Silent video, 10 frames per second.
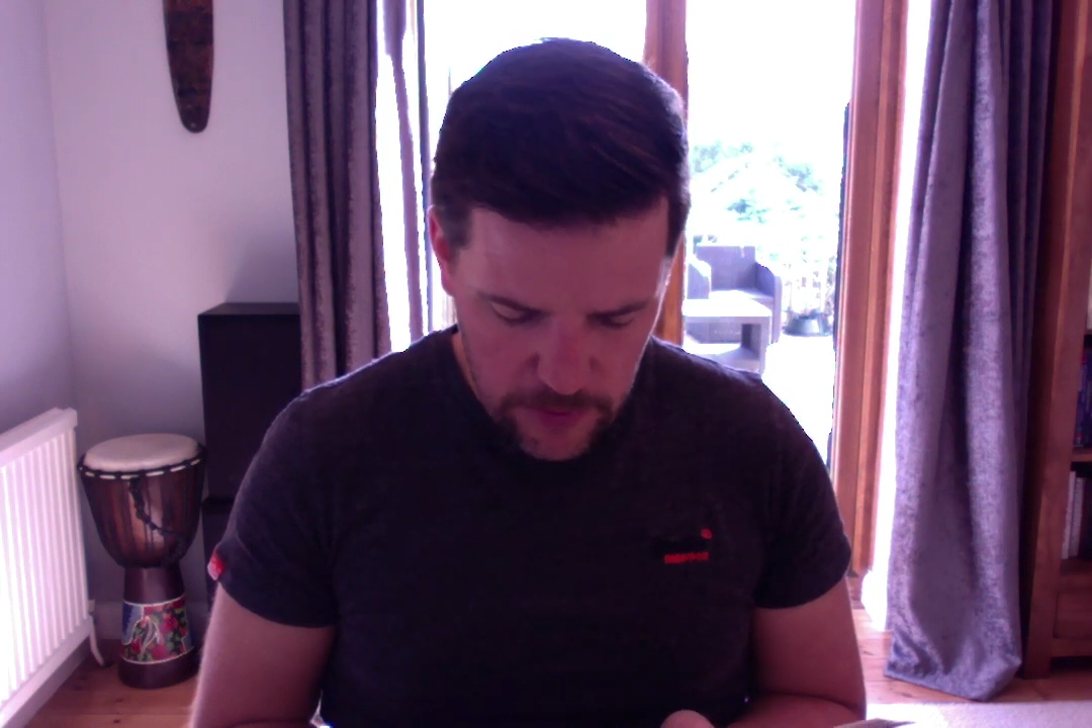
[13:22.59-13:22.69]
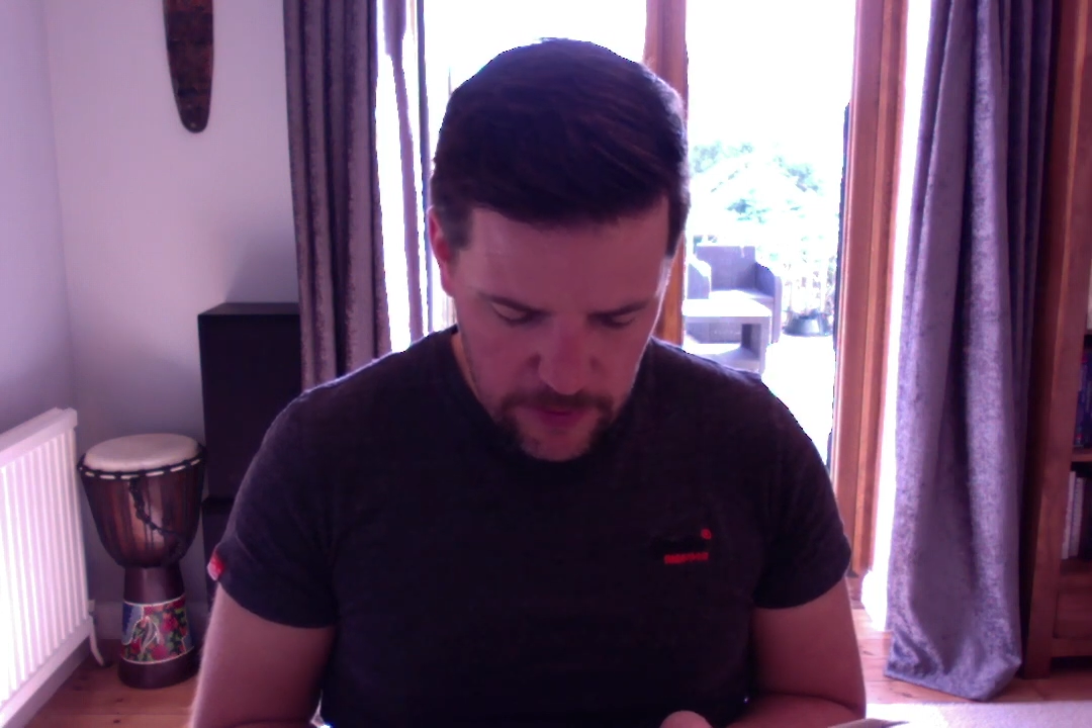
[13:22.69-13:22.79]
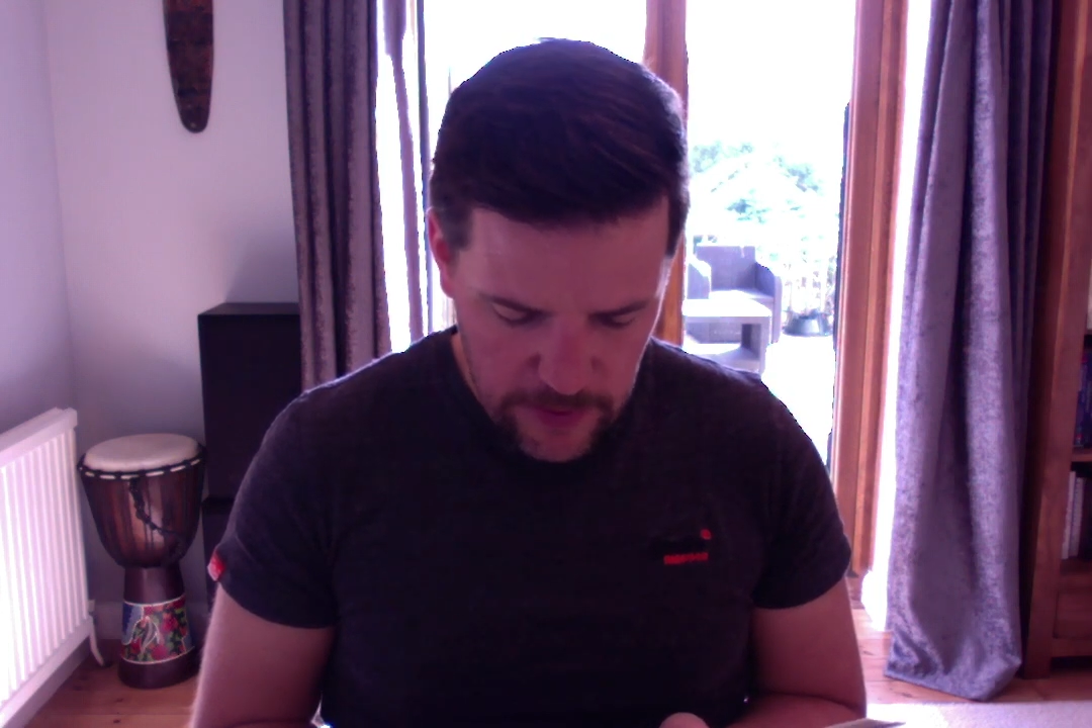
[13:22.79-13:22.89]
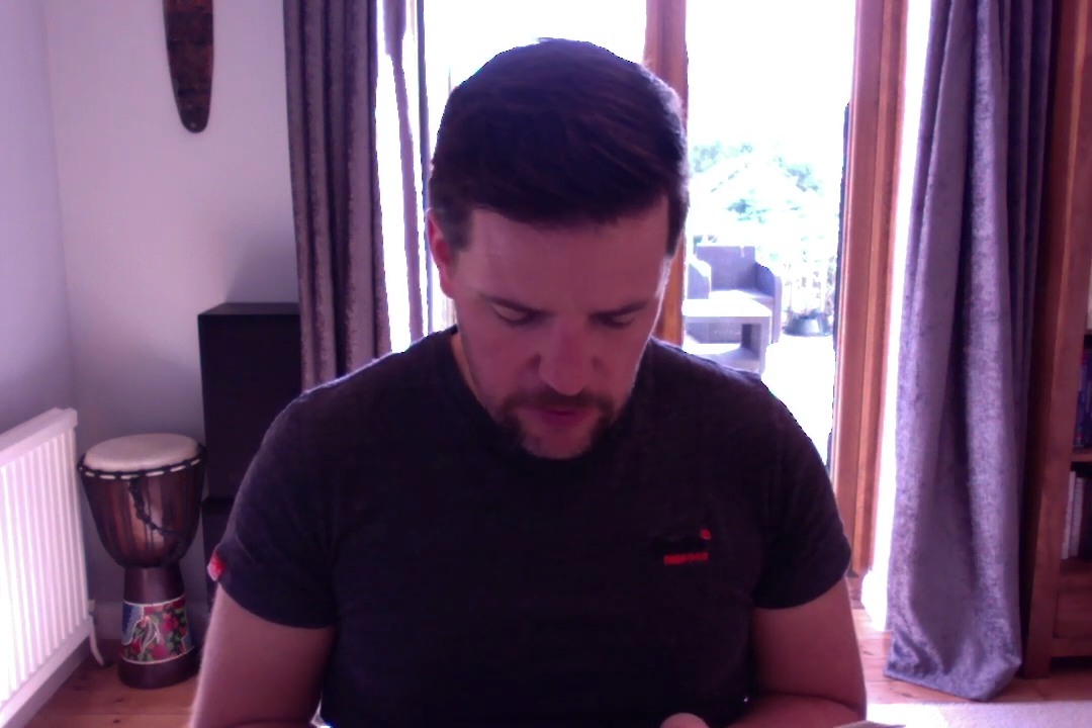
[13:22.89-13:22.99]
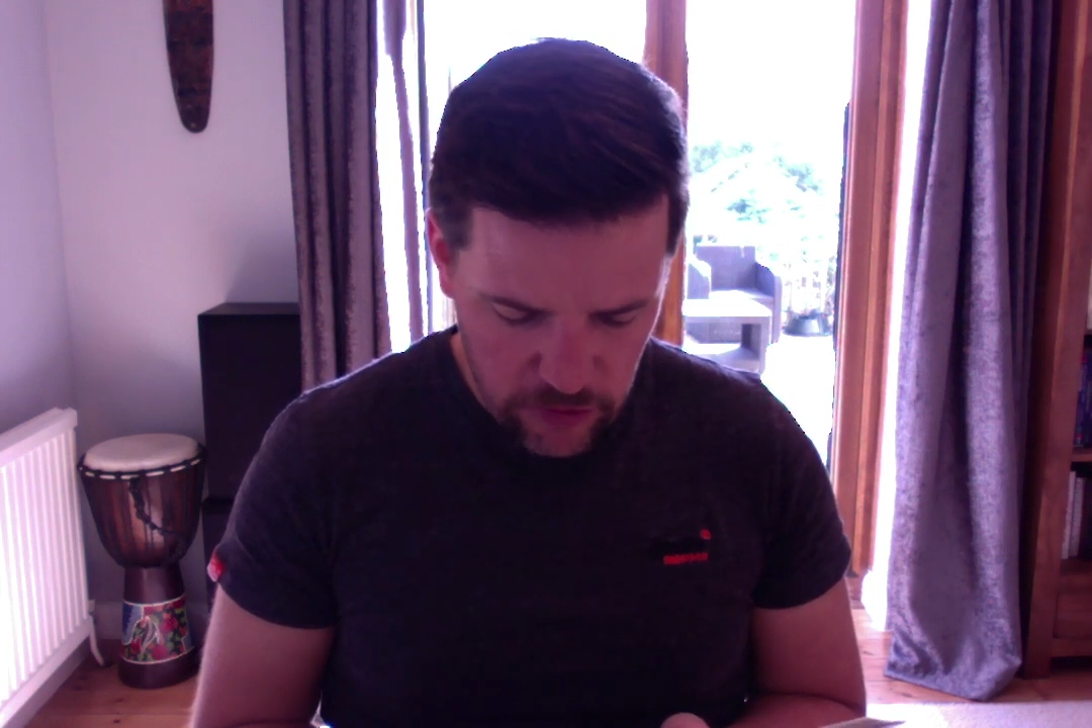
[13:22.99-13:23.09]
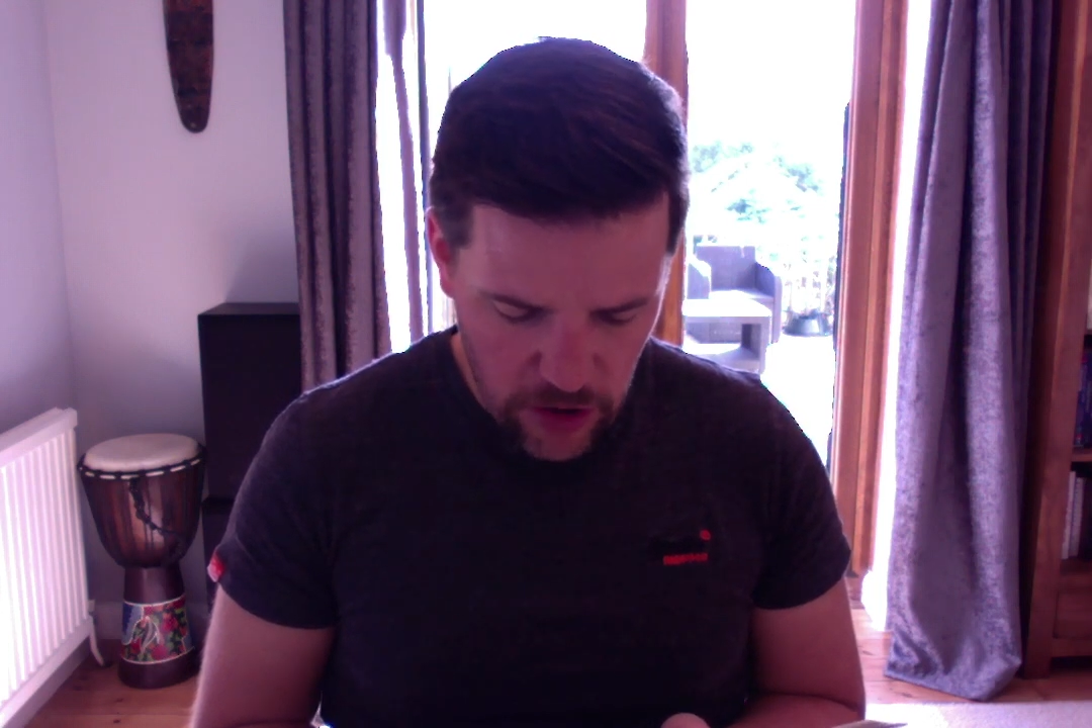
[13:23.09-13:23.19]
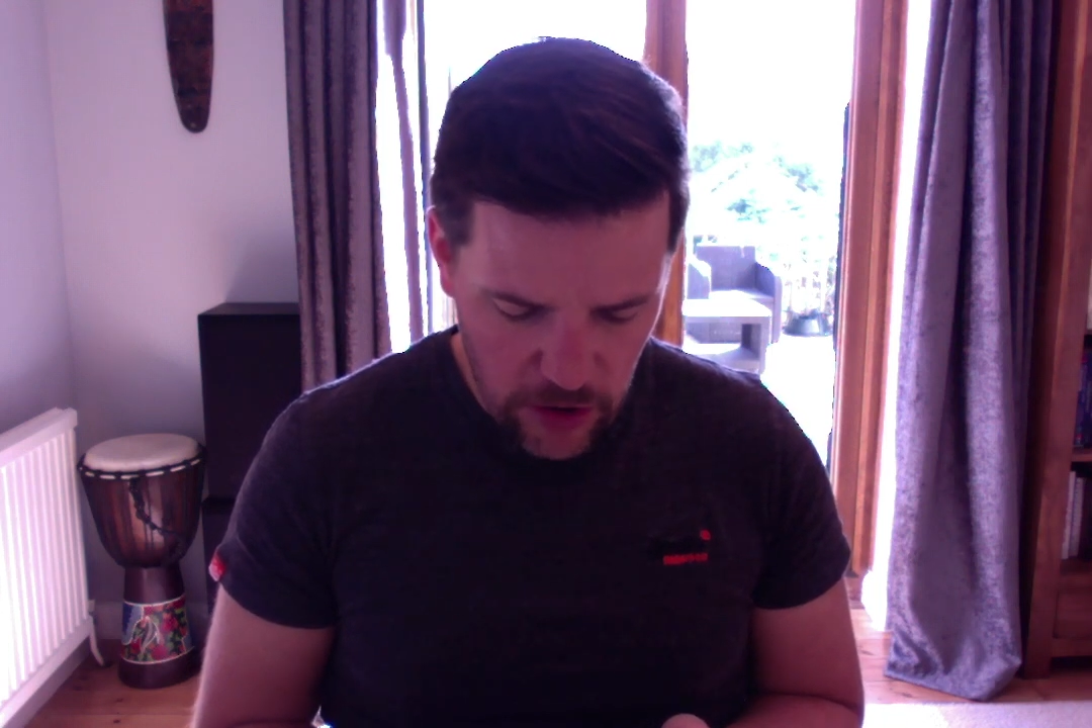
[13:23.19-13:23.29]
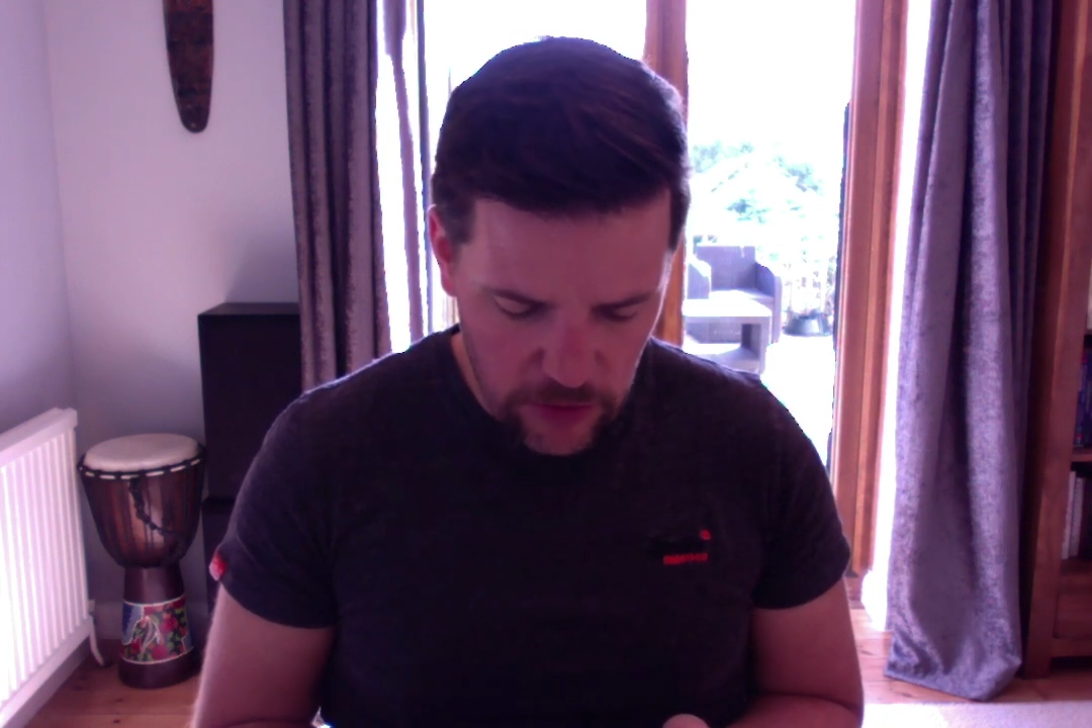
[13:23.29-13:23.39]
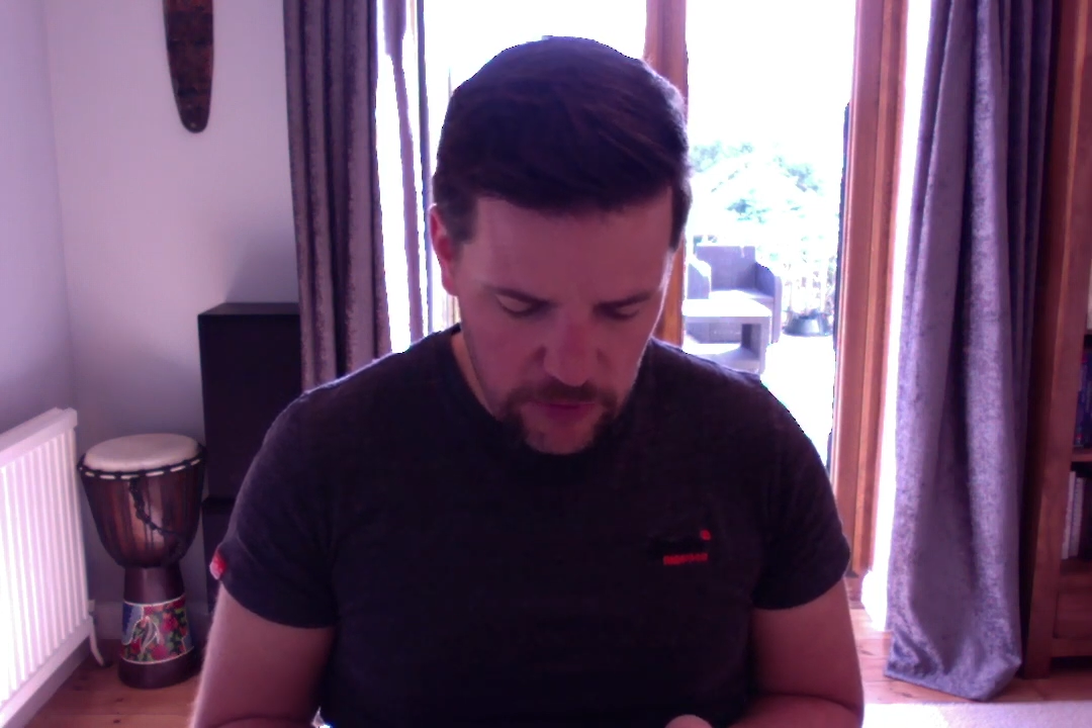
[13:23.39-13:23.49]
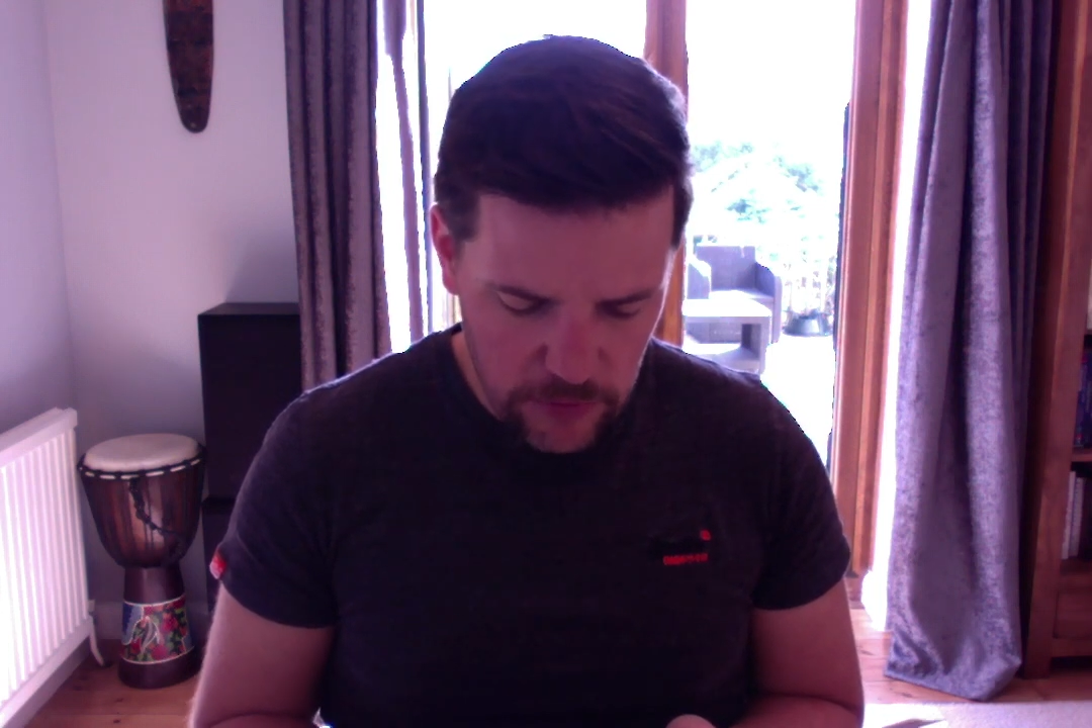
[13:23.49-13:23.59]
then
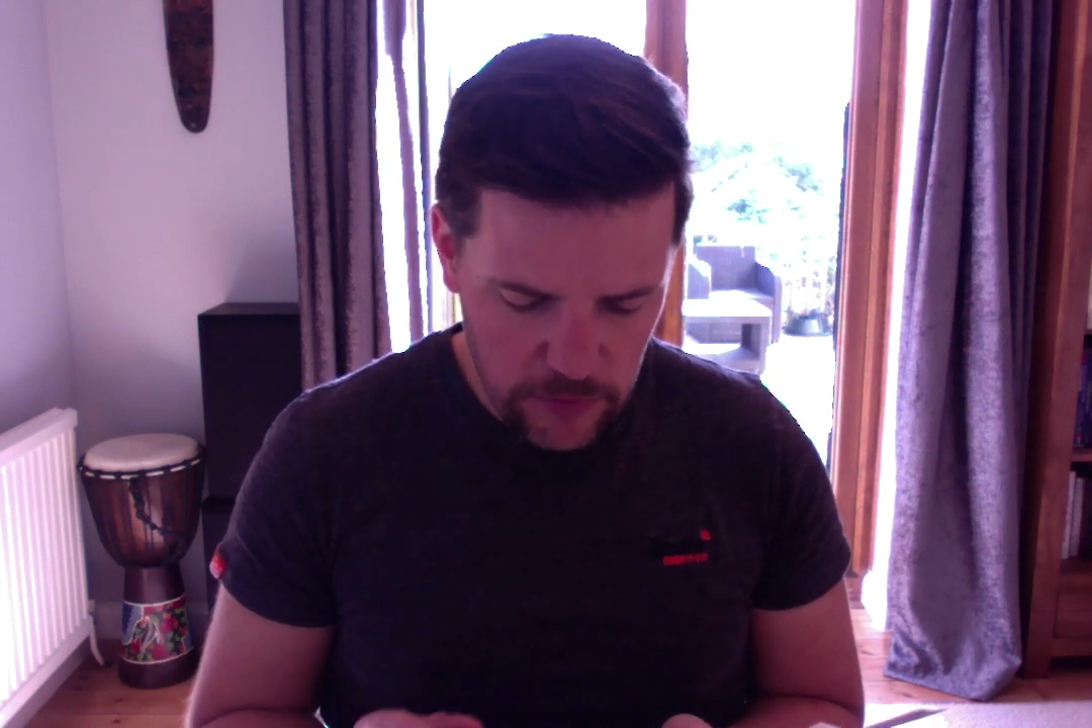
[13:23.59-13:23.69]
turn